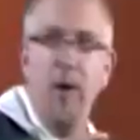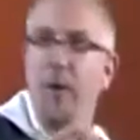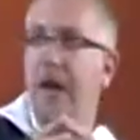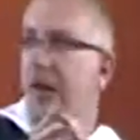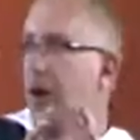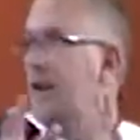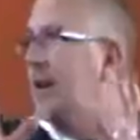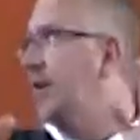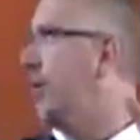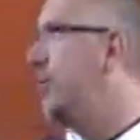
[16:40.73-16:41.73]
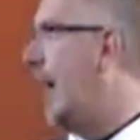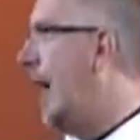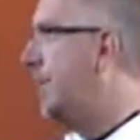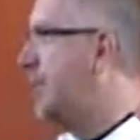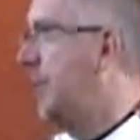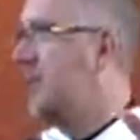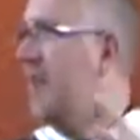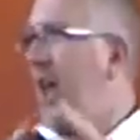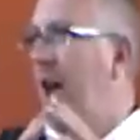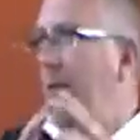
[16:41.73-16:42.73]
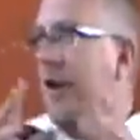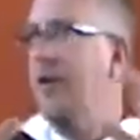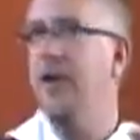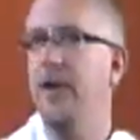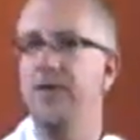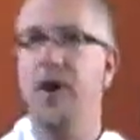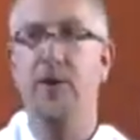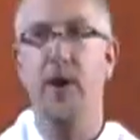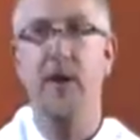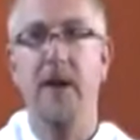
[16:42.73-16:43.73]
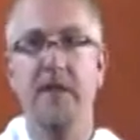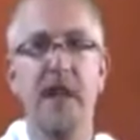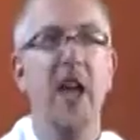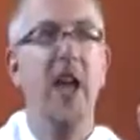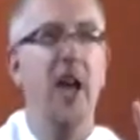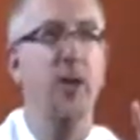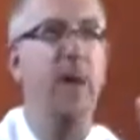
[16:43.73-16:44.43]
when we look at those options and we look at those alternatives,